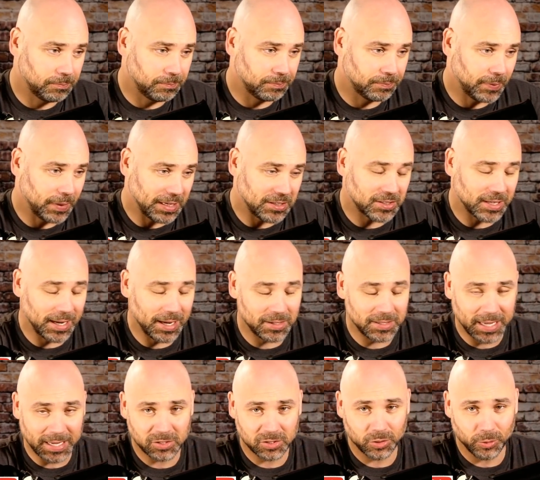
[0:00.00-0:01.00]
They say it
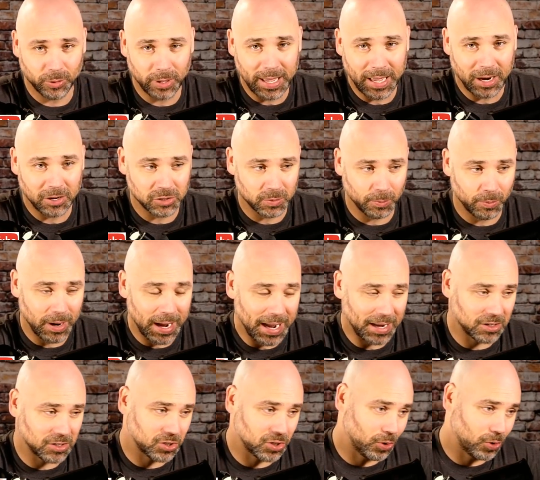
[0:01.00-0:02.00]
takes 3 hours of
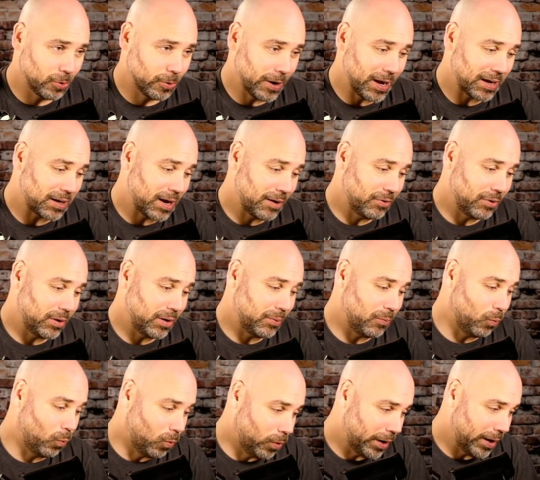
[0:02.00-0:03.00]
practice to correct every
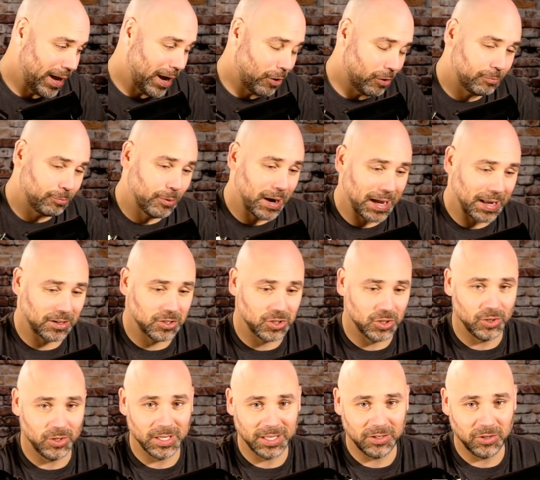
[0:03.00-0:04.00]
1 hour of practice you
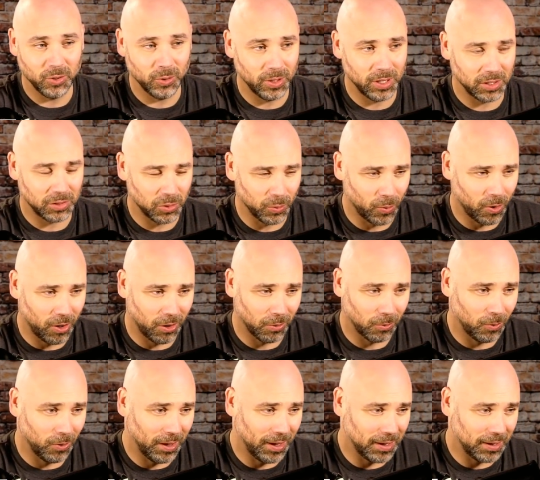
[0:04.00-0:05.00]
did doing it the wrong
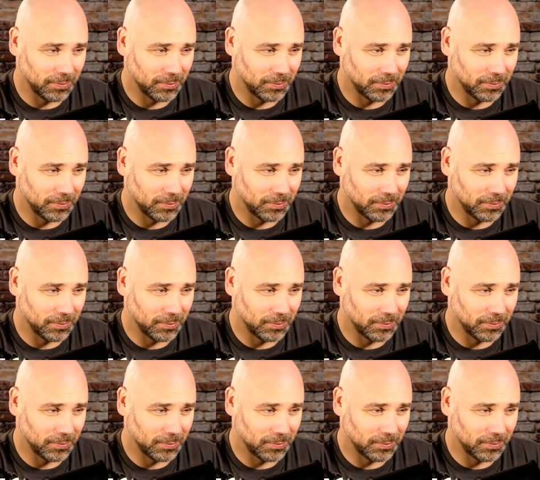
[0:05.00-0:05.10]
way.